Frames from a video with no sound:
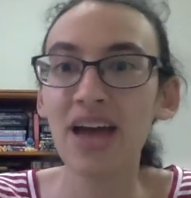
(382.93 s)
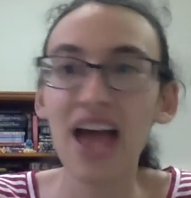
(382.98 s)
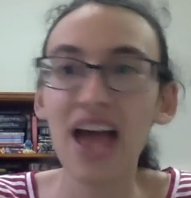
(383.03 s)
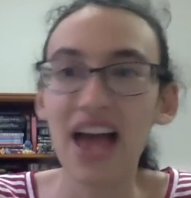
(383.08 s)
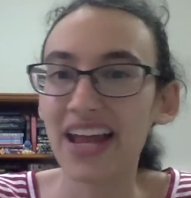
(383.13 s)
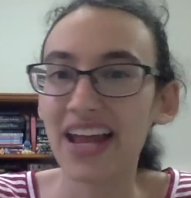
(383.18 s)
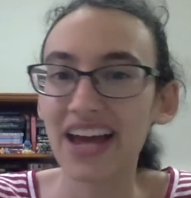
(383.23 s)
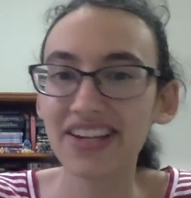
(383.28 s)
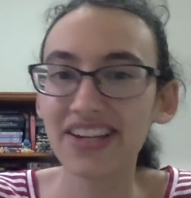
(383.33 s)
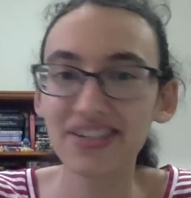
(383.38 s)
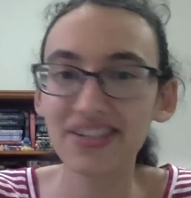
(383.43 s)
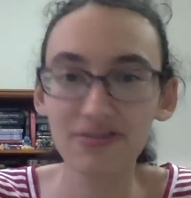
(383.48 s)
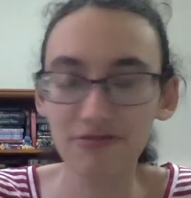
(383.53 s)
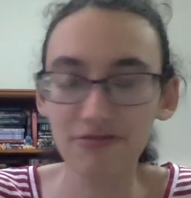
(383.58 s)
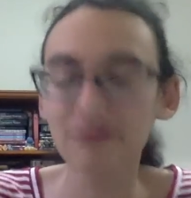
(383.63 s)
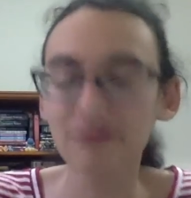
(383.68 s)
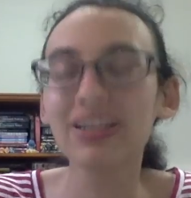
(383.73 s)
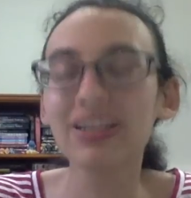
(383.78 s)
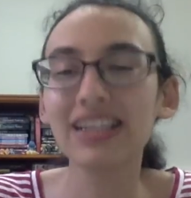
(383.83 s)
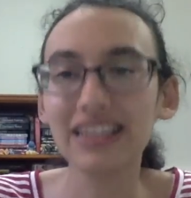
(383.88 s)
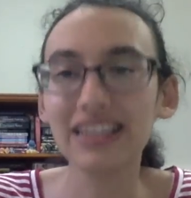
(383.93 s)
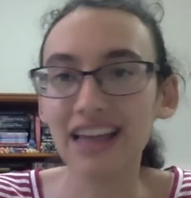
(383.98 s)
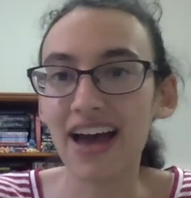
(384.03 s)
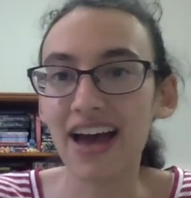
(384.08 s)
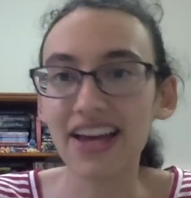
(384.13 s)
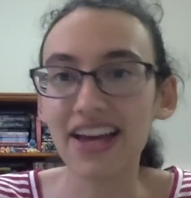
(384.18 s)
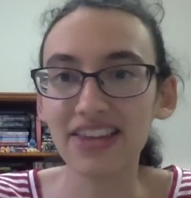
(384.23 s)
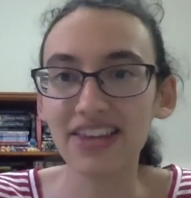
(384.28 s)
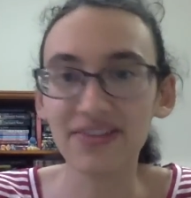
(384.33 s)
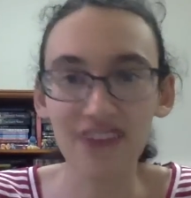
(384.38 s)
and I just really
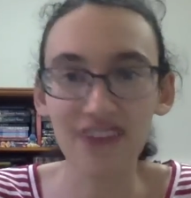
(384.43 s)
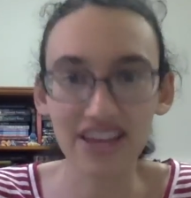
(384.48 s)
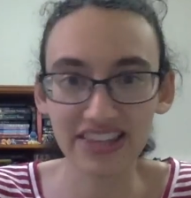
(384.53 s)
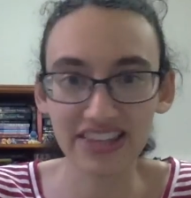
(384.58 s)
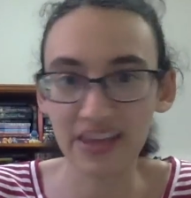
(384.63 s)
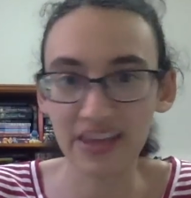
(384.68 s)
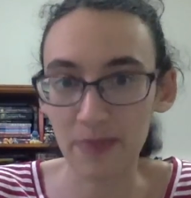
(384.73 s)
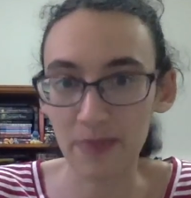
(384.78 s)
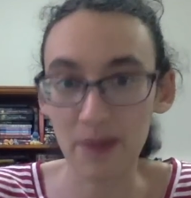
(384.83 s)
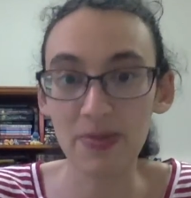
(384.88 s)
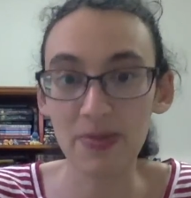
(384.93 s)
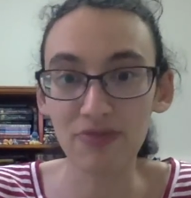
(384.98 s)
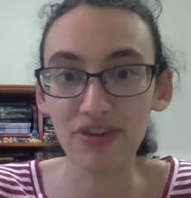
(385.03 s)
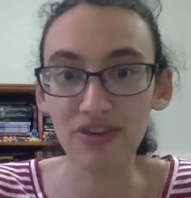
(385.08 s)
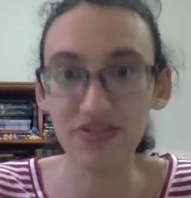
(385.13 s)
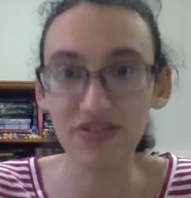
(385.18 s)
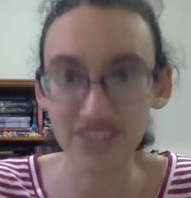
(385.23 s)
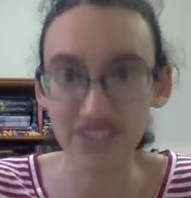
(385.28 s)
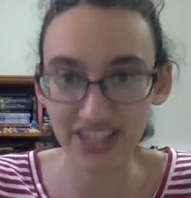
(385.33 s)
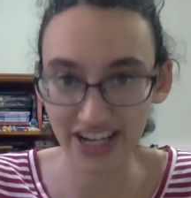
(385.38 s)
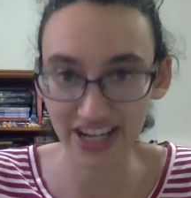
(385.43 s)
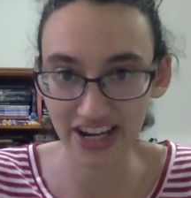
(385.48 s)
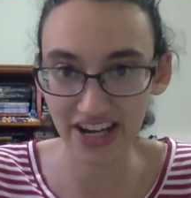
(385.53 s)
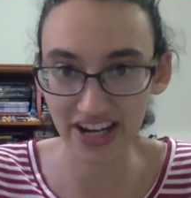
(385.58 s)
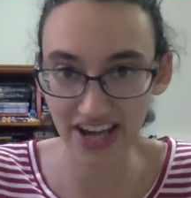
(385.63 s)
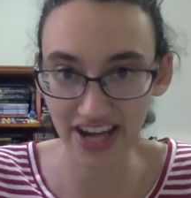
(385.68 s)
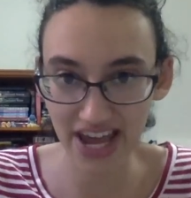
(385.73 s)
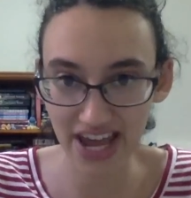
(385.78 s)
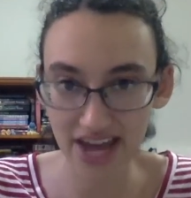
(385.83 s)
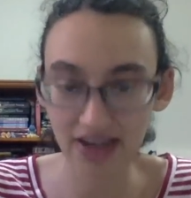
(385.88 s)
like the fact that they might be revisiting it
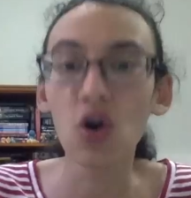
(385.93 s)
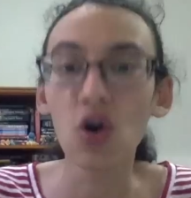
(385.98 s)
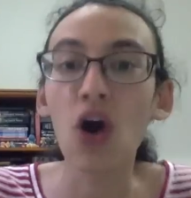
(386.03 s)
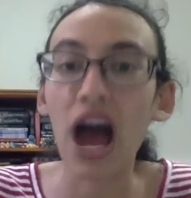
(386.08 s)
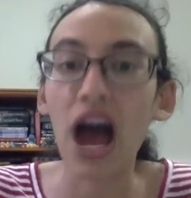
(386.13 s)
again.